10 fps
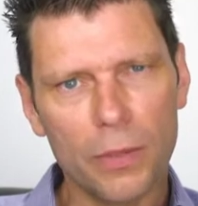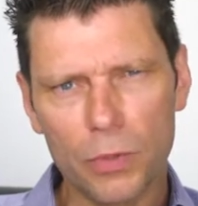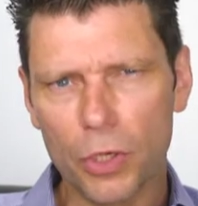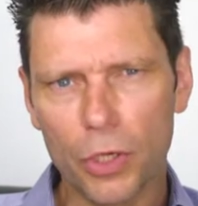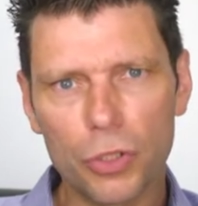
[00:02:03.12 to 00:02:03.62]
There
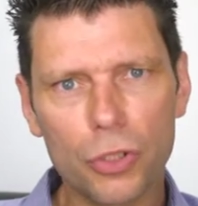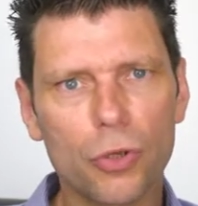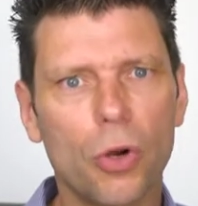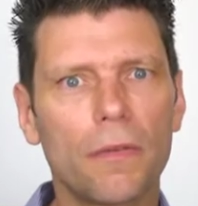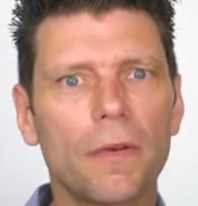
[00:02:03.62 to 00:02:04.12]
was a good,
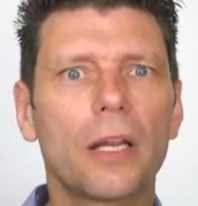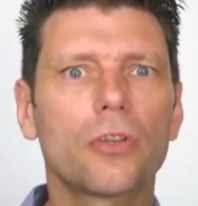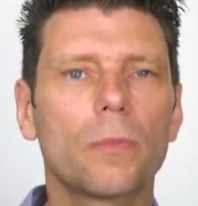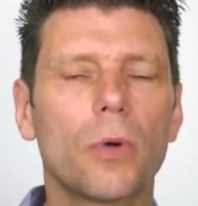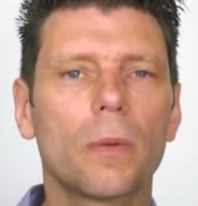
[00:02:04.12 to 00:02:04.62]
strong
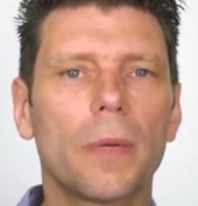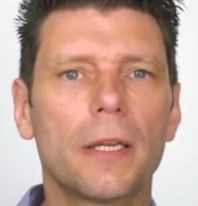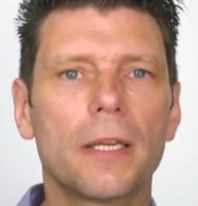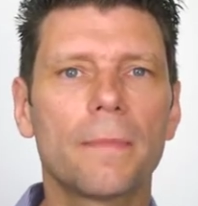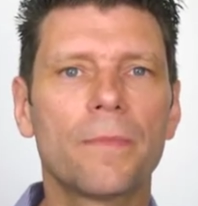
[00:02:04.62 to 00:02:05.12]
financial model
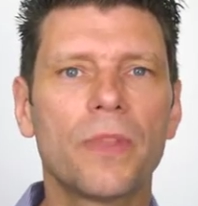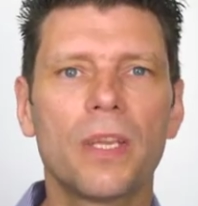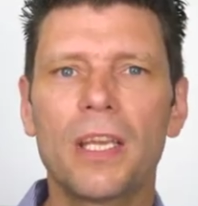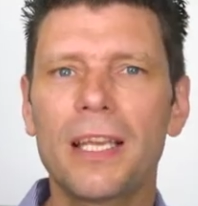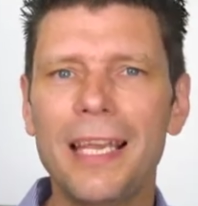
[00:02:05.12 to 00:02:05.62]
behind it.
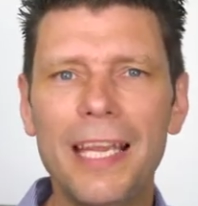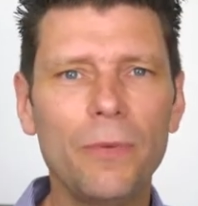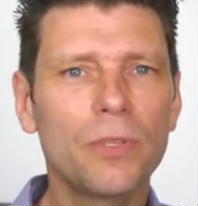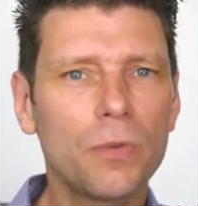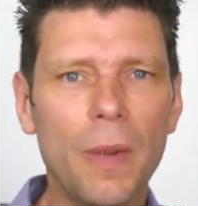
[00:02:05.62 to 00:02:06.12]
He
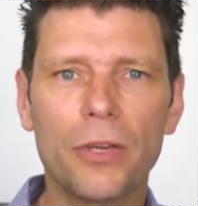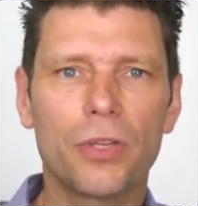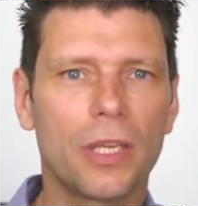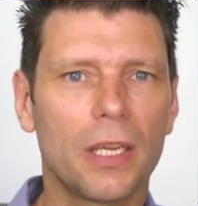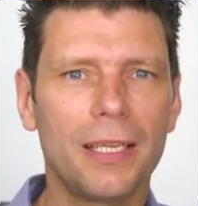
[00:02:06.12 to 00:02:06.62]
was
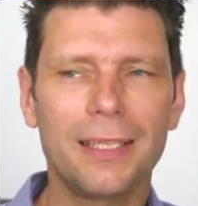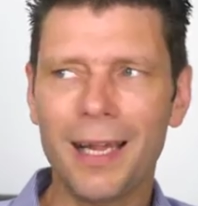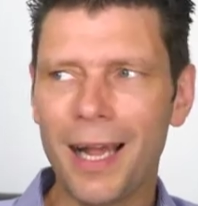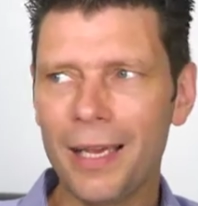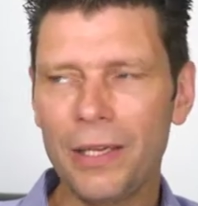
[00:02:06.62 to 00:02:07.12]
smashing it. He's an
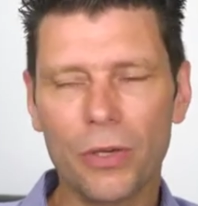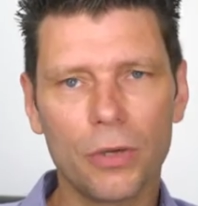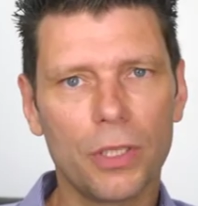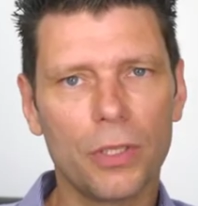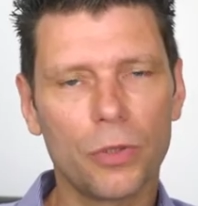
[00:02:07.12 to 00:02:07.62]

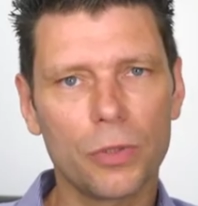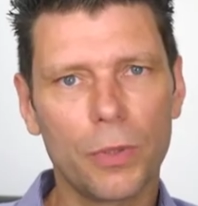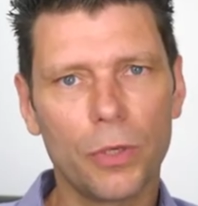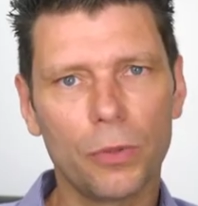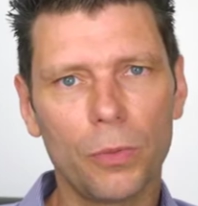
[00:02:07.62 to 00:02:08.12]
icon in the
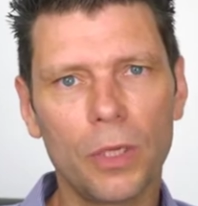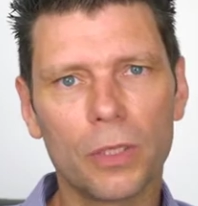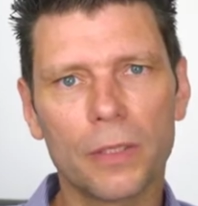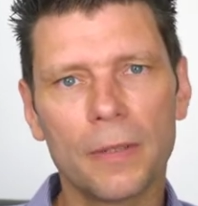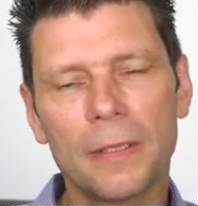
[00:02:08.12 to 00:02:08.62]
entrepreneurial
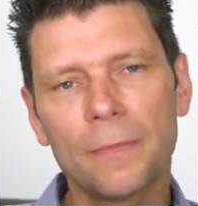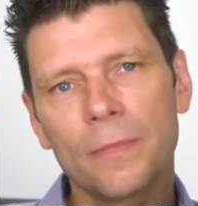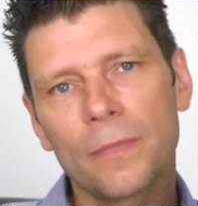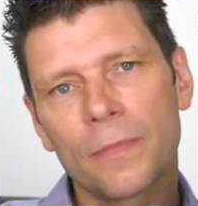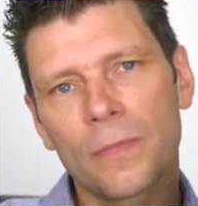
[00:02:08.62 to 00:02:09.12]
world,
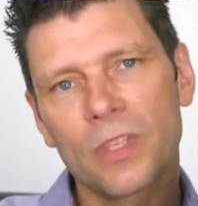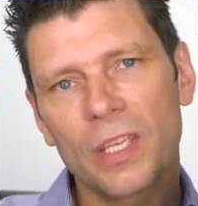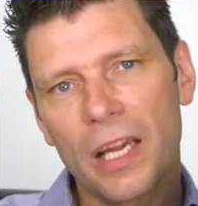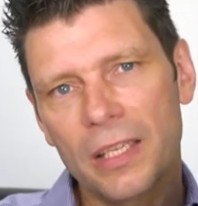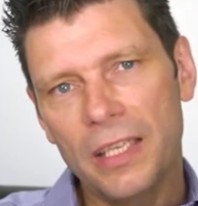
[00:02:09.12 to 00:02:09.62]

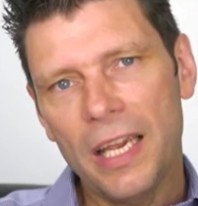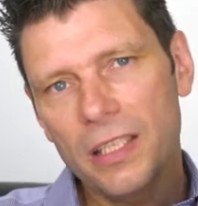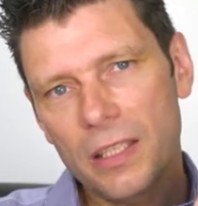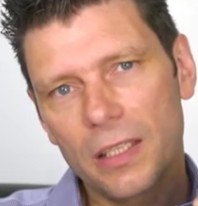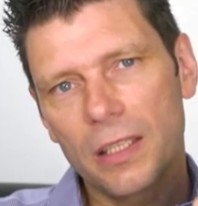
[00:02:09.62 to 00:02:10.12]
and
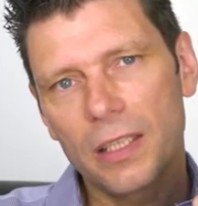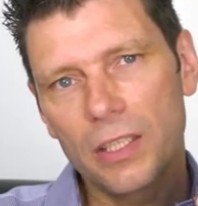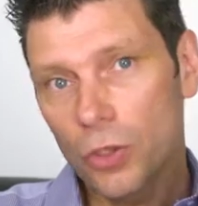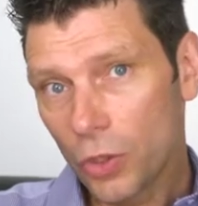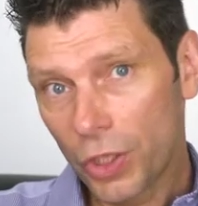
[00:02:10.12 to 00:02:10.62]
yet
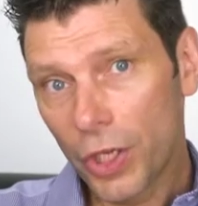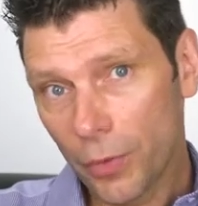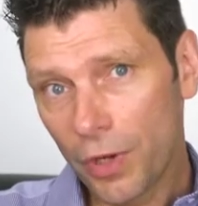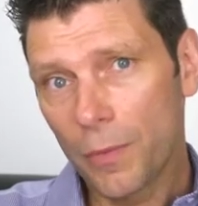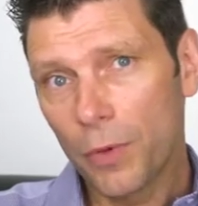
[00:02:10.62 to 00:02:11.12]
he's not
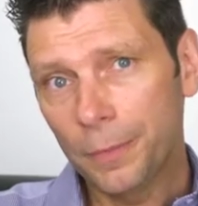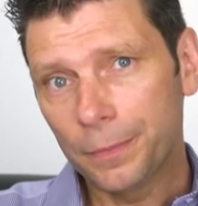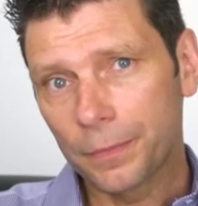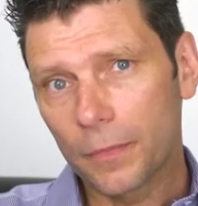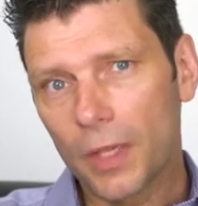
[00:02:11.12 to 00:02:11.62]
here anymore,
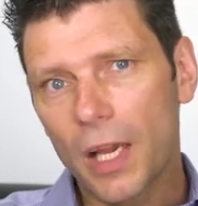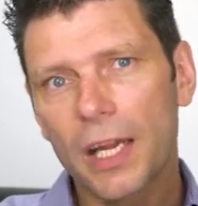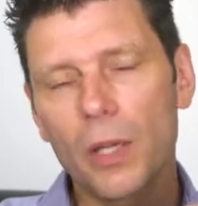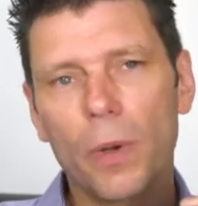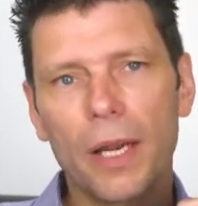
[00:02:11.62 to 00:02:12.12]

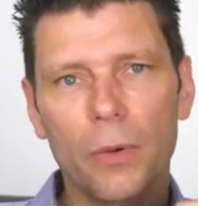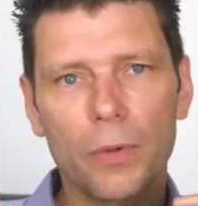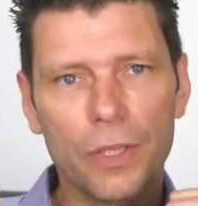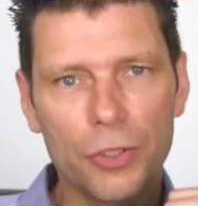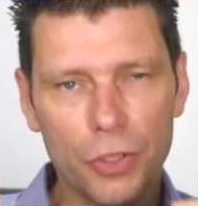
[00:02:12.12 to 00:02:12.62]
and he went out
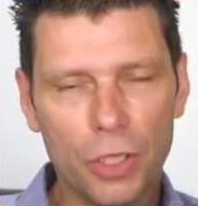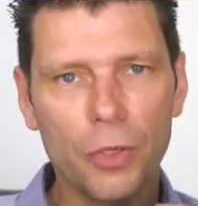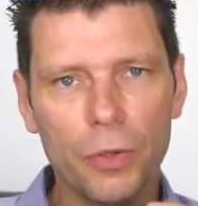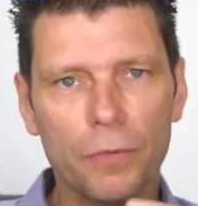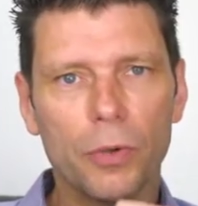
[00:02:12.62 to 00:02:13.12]
with a
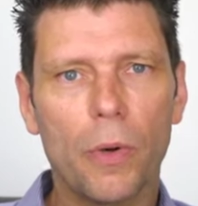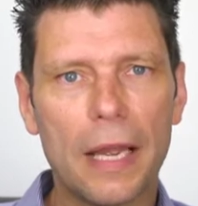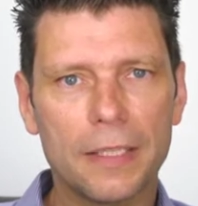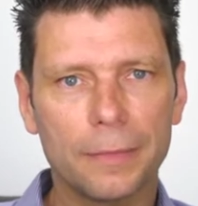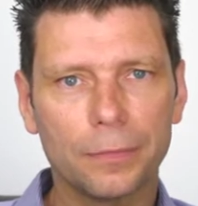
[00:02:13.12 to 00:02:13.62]
shitload of
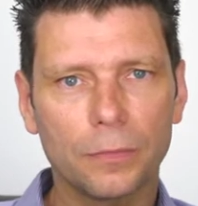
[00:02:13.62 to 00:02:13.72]
regret.